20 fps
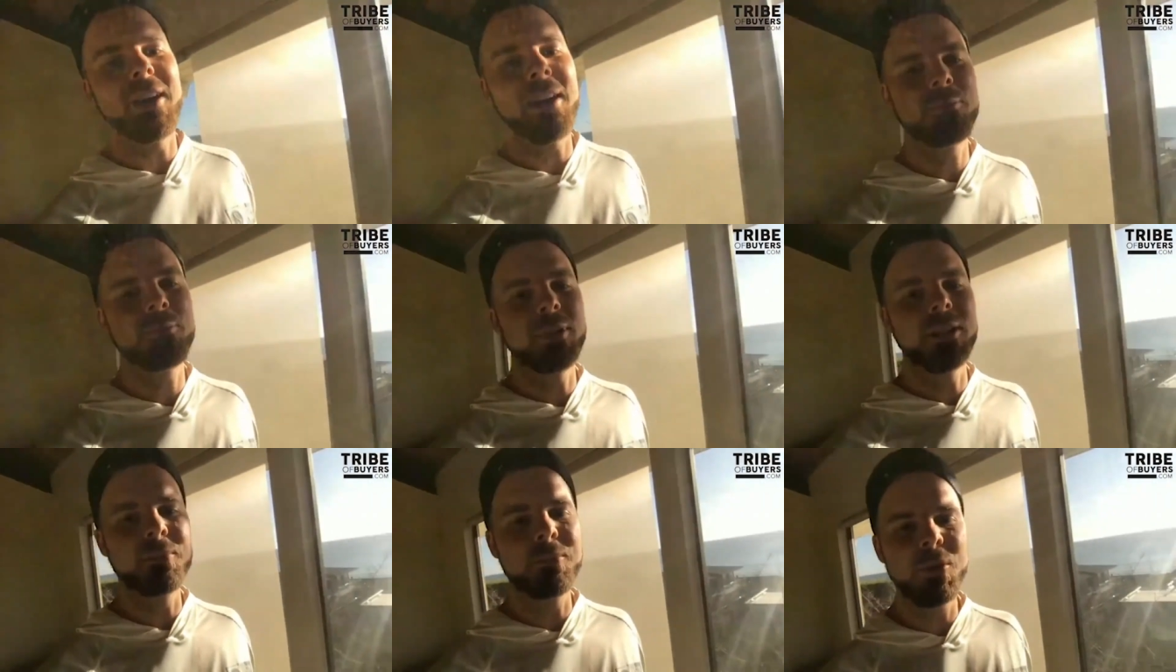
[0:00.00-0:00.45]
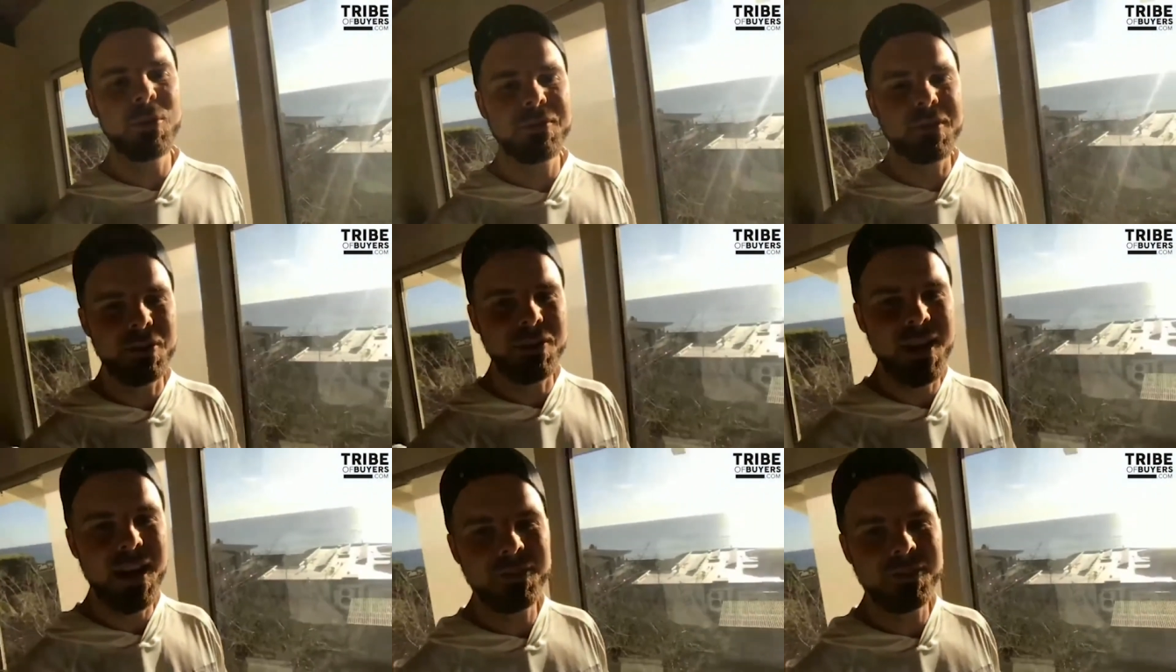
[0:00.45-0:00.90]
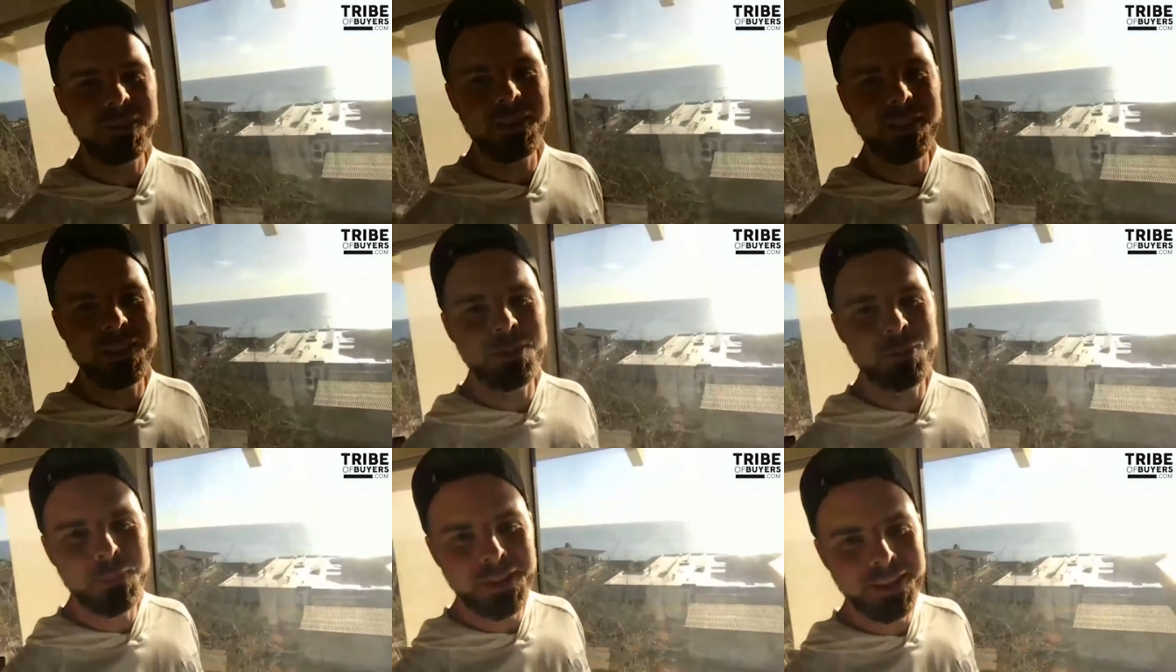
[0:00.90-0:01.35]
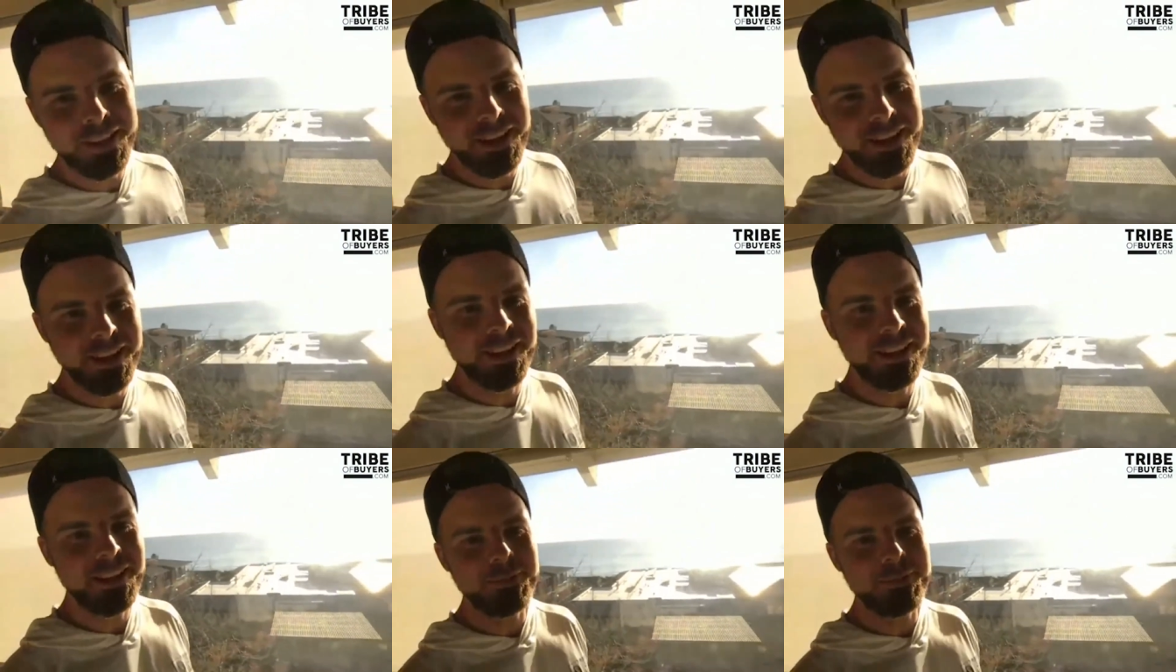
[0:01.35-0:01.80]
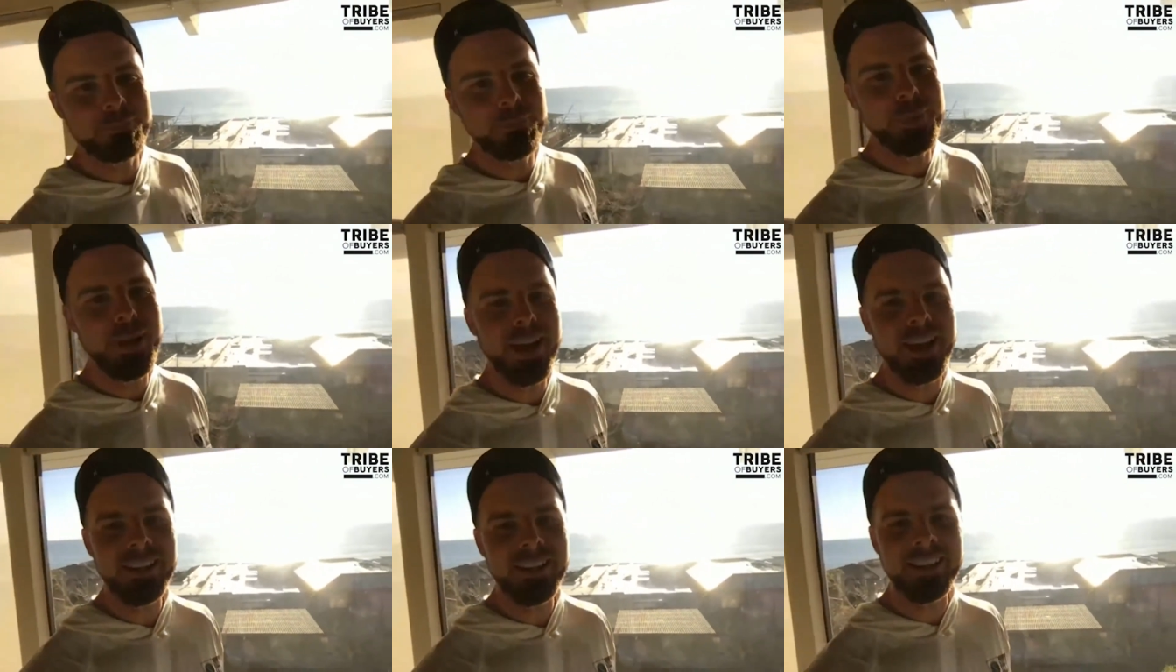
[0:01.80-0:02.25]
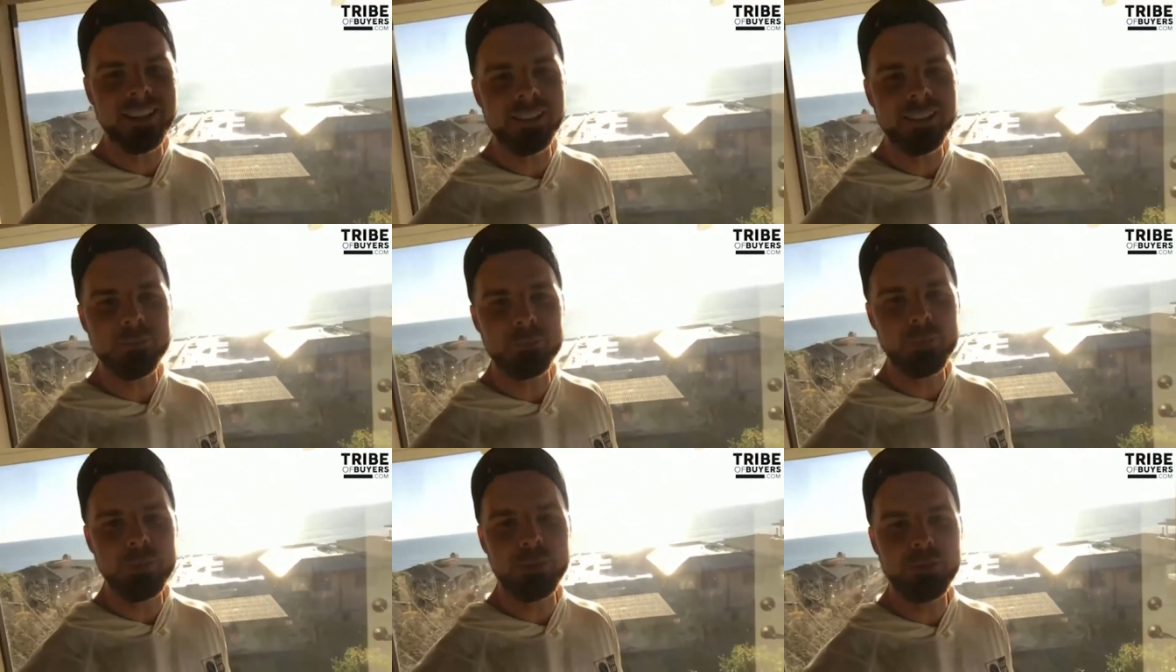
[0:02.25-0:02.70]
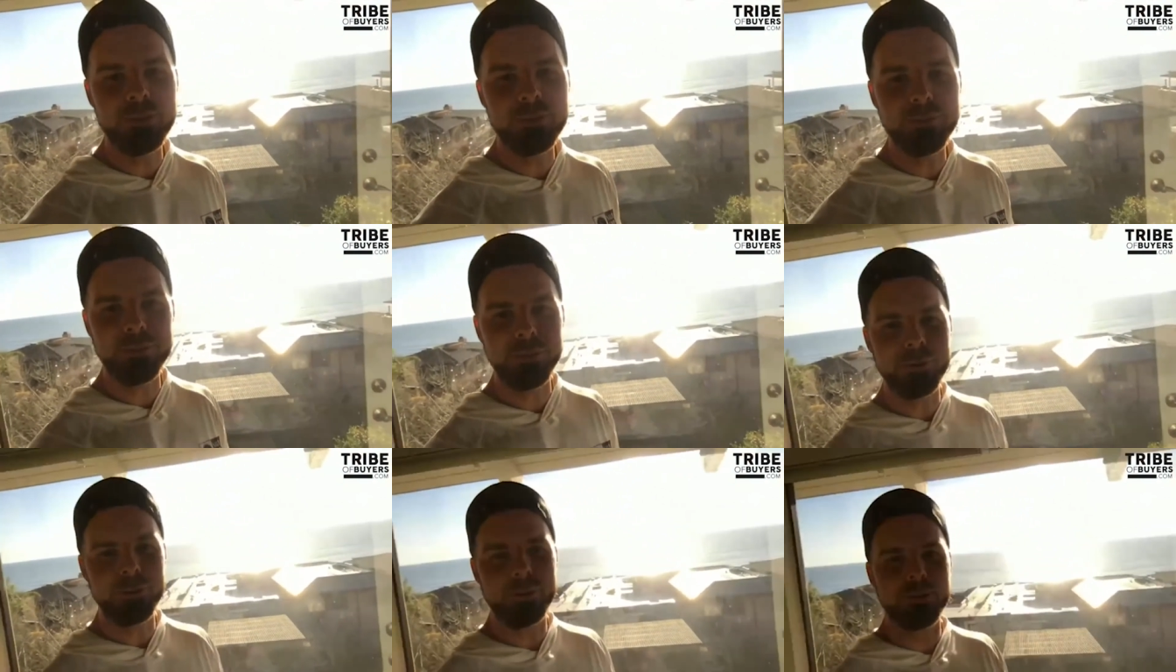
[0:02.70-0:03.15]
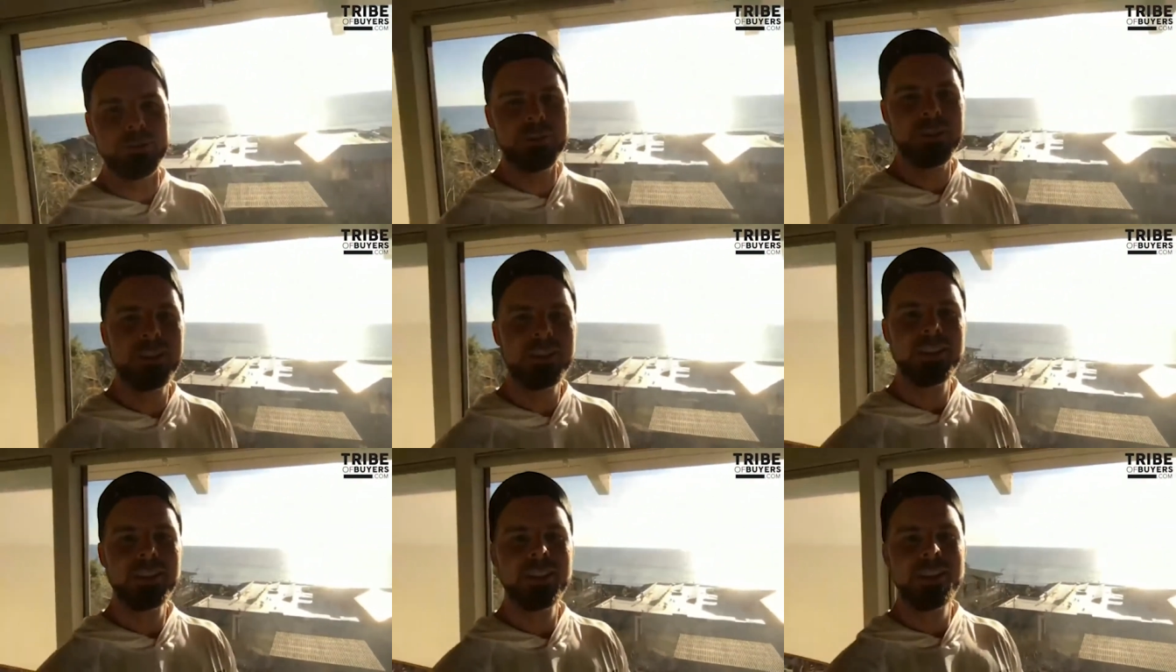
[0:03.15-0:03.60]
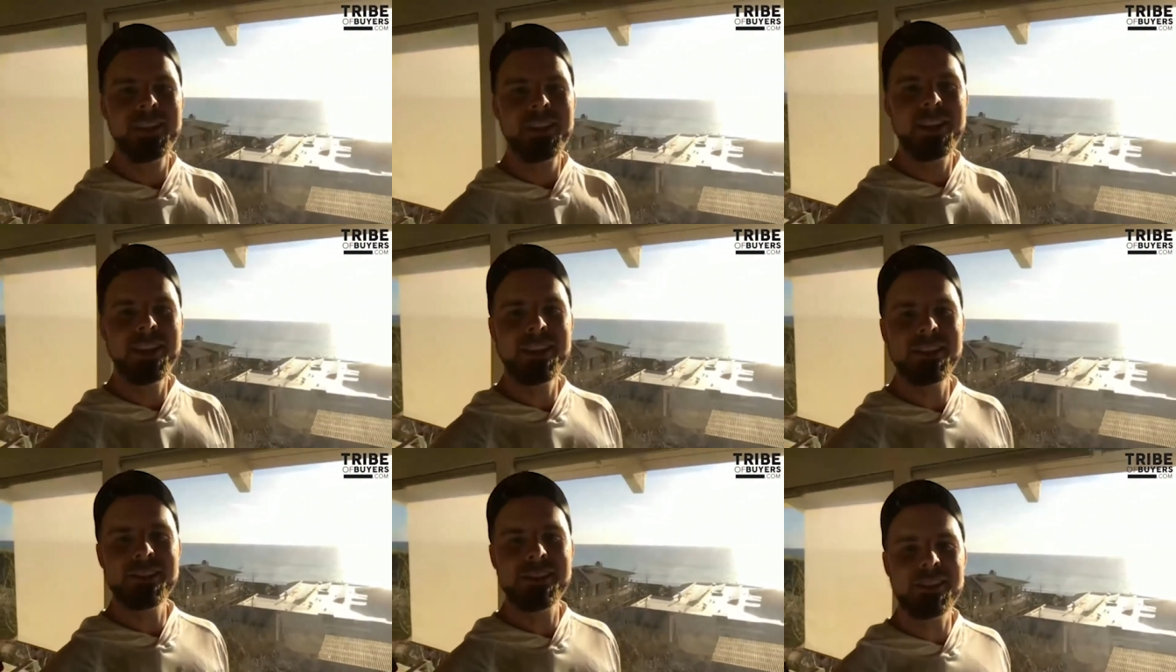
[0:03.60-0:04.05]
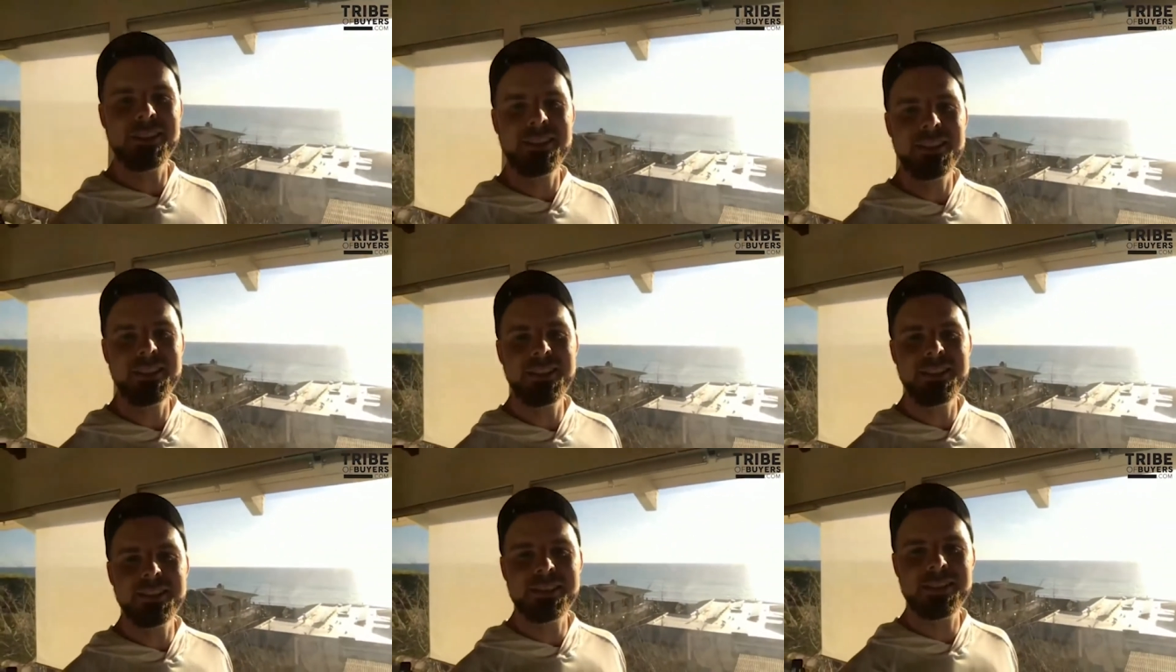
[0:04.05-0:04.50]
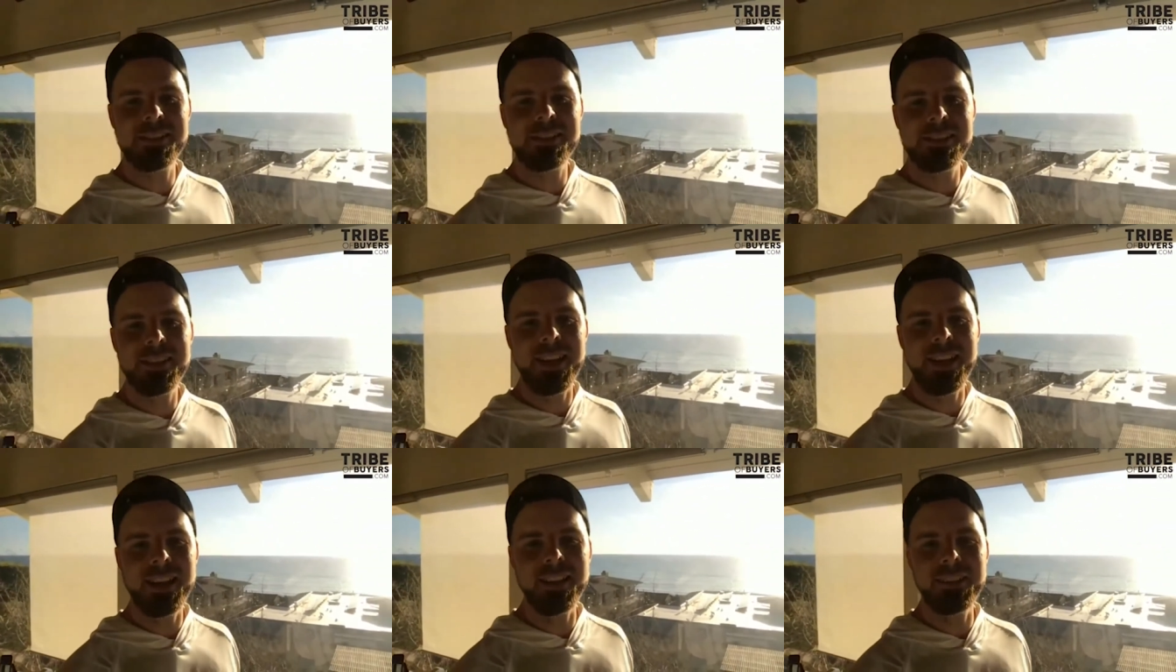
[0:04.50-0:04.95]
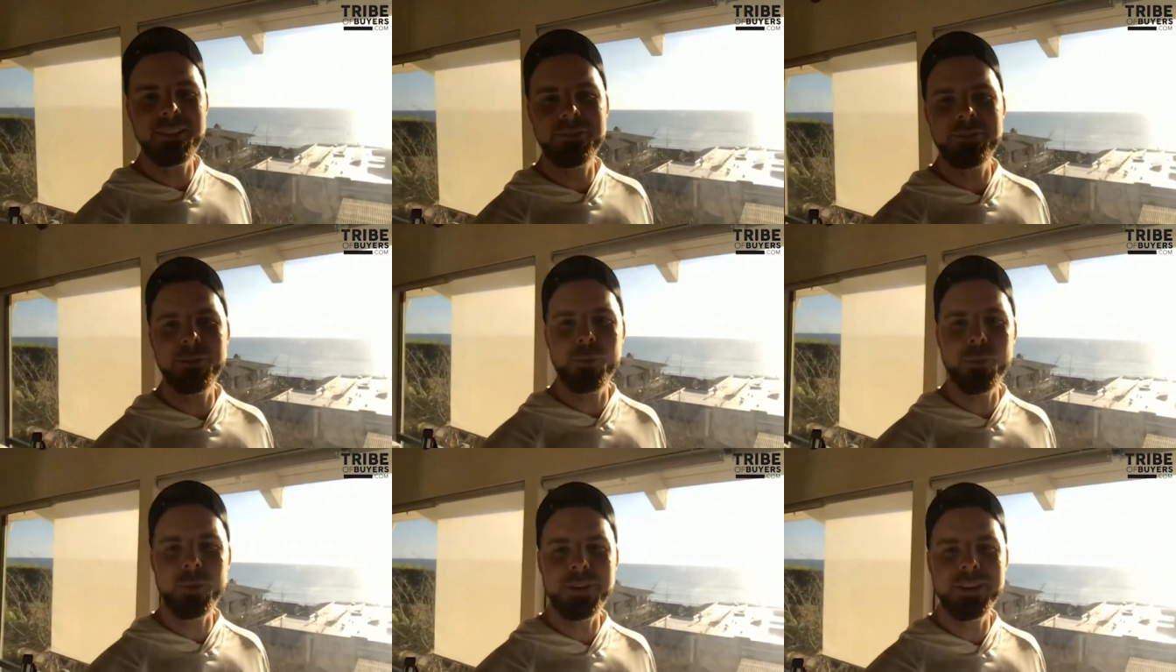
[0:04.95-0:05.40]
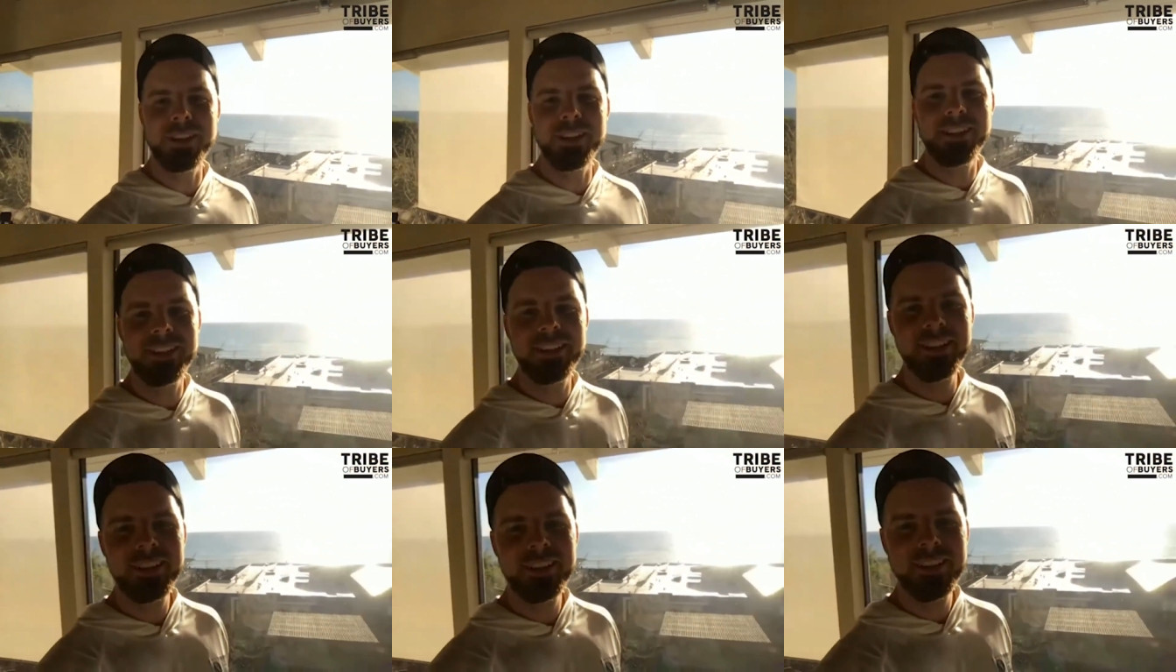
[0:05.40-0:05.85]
I've been moving around a little bit, and I'm back in beautiful Encinitas, California,